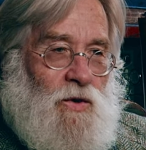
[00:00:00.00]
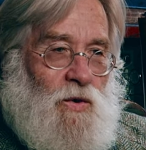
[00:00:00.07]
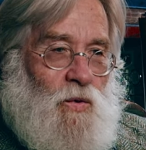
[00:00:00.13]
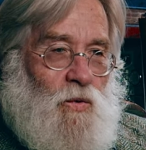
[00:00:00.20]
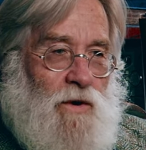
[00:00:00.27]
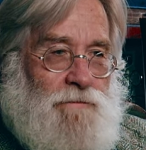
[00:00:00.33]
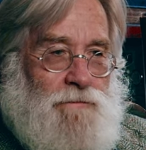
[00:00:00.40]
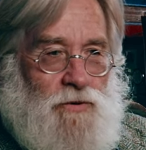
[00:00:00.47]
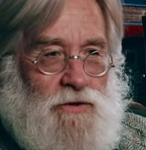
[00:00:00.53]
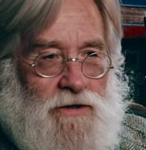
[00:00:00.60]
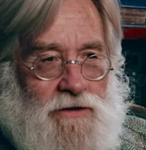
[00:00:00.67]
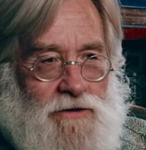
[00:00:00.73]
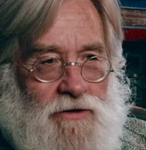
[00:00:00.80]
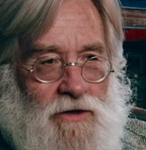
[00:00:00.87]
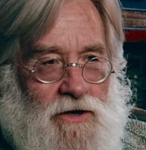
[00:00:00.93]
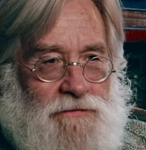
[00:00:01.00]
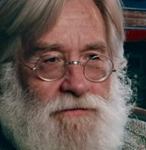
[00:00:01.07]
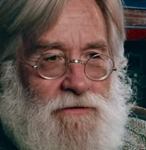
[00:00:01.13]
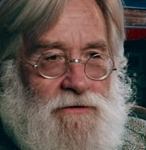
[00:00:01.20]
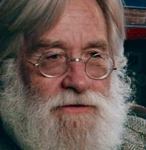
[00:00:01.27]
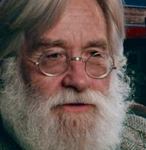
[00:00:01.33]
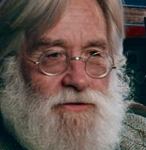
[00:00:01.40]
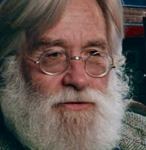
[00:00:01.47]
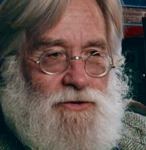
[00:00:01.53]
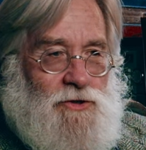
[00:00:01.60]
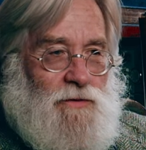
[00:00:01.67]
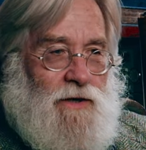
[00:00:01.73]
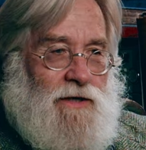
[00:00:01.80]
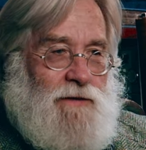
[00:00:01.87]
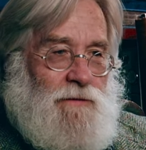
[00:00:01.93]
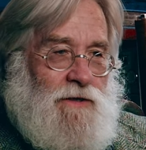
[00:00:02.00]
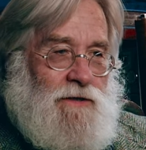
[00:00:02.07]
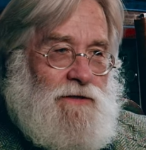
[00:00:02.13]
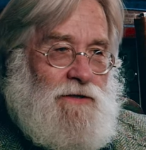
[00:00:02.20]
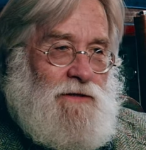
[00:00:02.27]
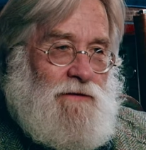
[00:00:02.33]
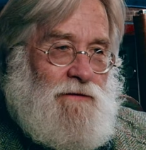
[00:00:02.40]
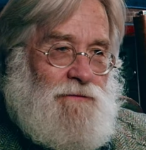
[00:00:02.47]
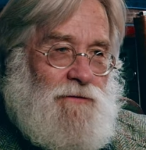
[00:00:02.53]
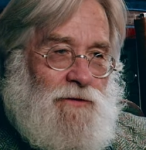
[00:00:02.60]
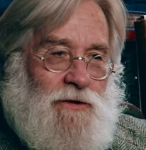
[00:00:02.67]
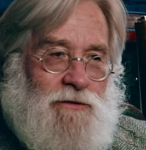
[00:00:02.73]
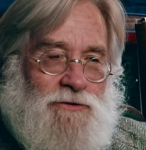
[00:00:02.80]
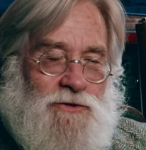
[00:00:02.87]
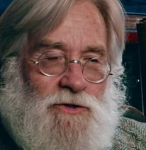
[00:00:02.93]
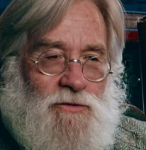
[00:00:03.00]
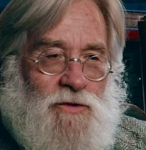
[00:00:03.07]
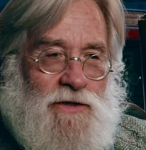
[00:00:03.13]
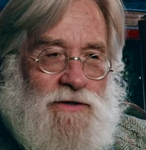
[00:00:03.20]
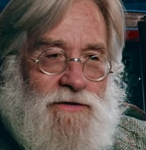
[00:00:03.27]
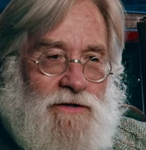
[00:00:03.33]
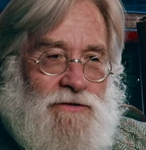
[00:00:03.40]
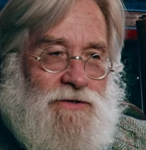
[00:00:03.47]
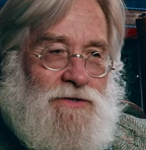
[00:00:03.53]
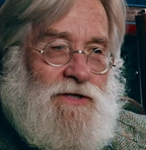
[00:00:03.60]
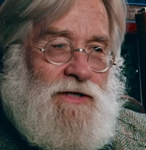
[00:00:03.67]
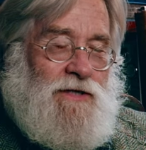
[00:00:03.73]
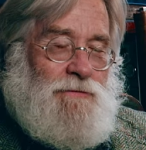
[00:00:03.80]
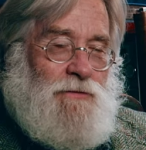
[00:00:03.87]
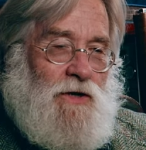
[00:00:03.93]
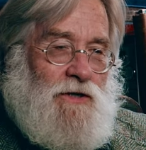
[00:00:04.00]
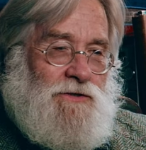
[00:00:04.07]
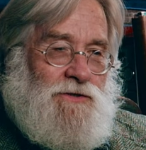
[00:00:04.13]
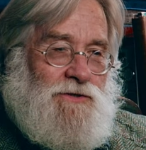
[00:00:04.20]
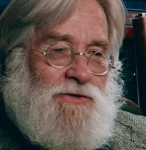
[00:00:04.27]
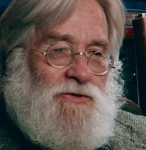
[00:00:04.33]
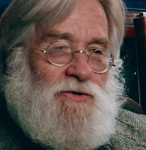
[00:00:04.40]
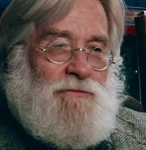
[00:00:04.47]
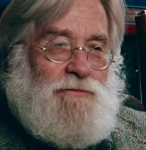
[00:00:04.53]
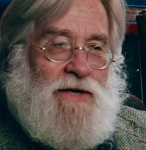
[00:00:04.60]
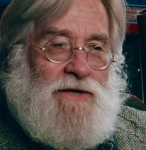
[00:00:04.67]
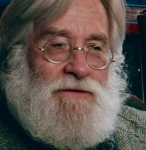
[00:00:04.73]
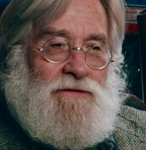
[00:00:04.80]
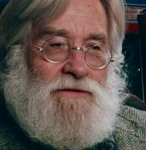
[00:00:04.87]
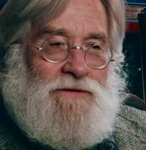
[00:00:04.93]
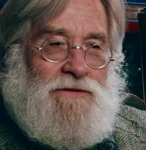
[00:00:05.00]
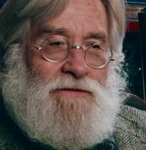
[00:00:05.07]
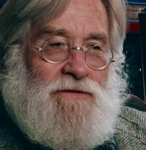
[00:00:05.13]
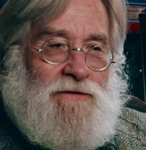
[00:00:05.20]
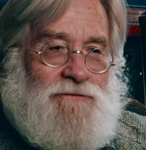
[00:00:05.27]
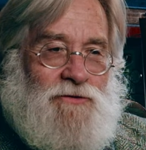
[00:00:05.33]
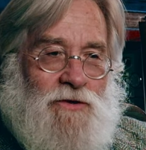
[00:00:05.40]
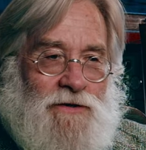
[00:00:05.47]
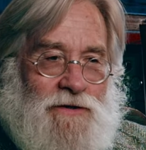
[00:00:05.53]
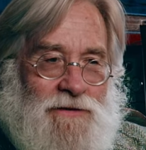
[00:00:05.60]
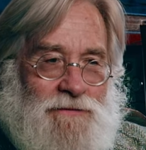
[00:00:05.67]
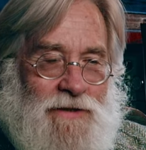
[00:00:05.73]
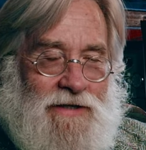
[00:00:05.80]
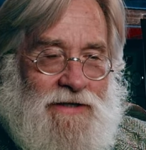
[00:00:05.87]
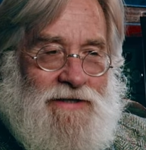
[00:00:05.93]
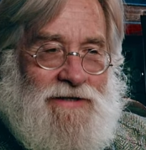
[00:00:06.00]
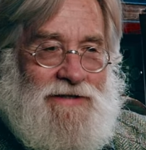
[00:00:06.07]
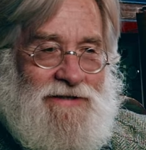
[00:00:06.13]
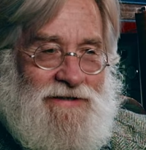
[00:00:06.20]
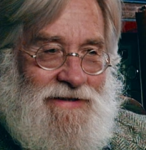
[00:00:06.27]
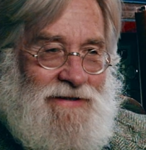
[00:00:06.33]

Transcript: What book or authors would you recommend for those who want to understand the Boston School methods of drawing and painting?